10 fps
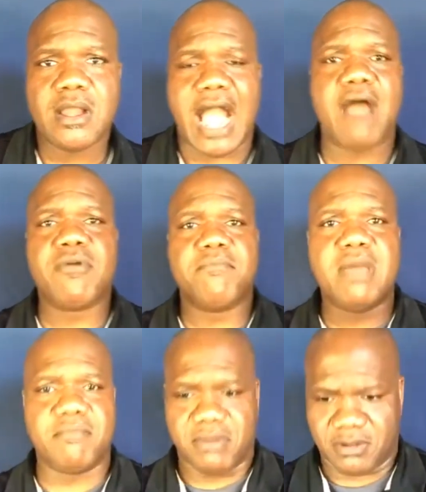I
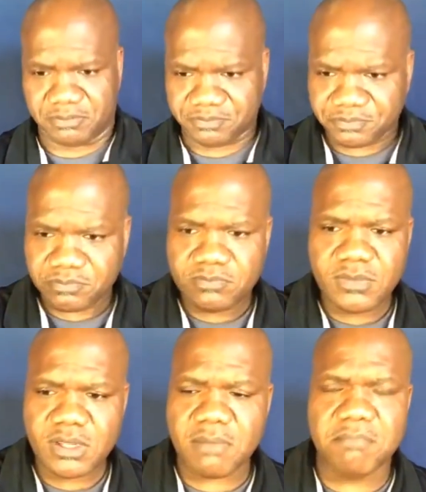remember
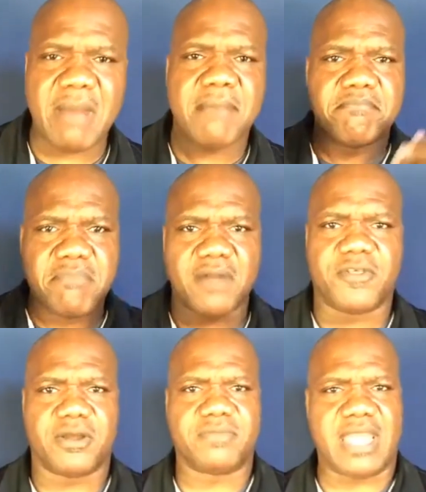my
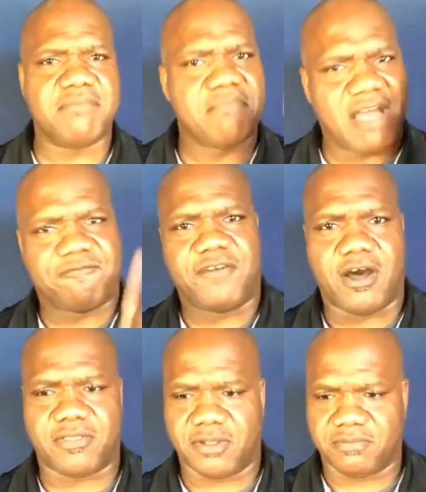mother and my
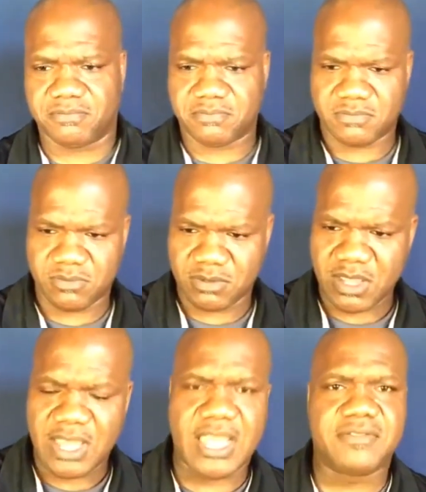father
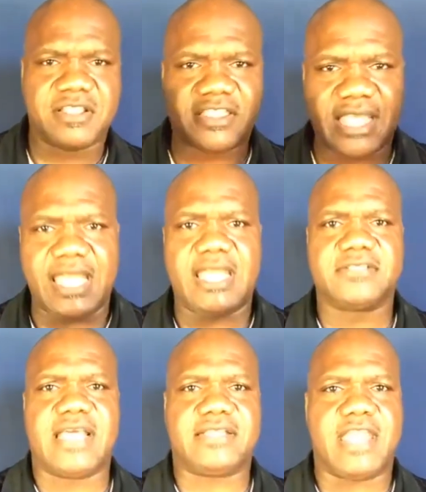and the
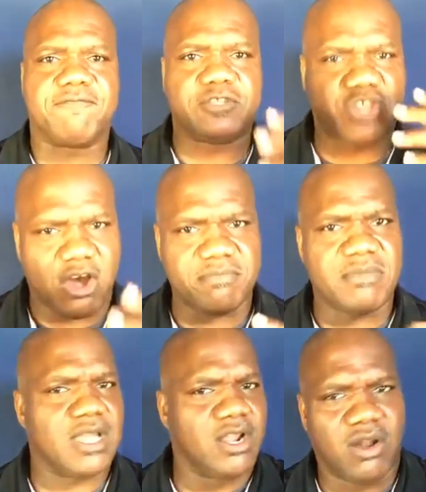things that they've taught
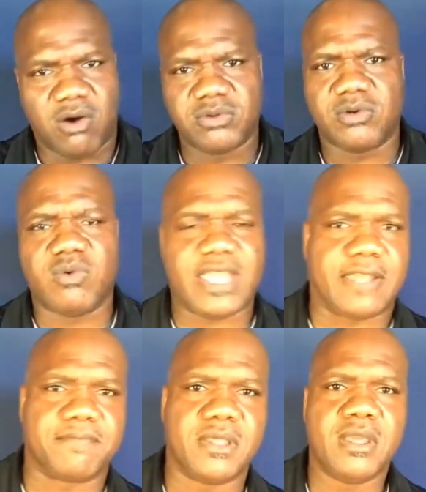me along the
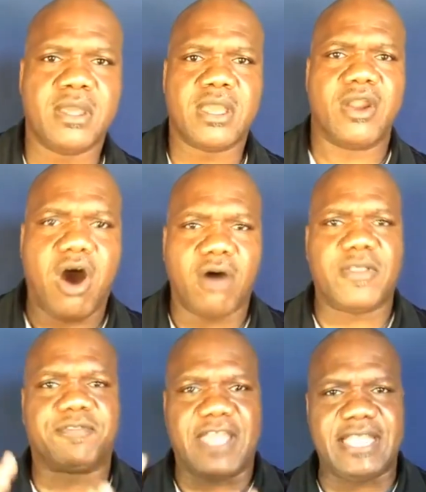way and all
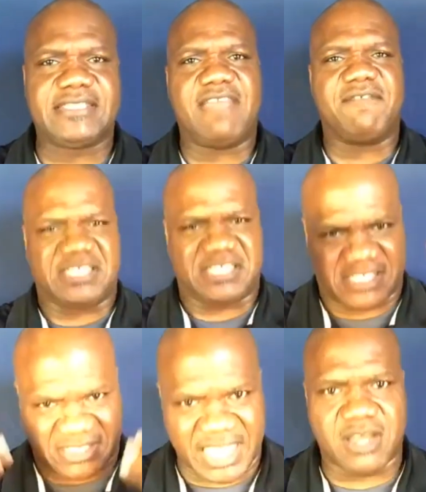the things they've
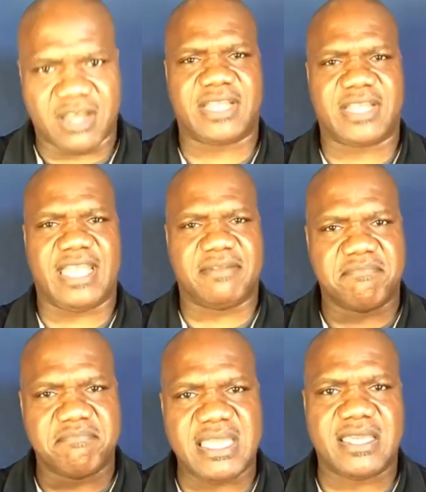instilled
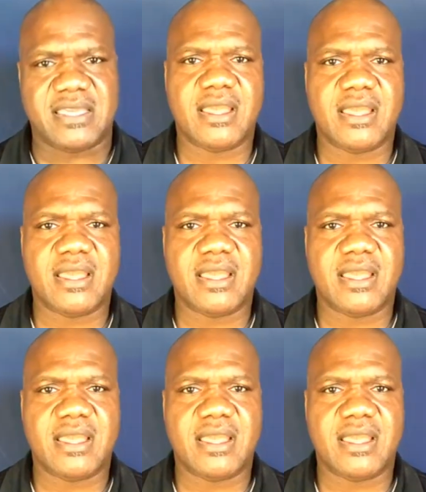in me.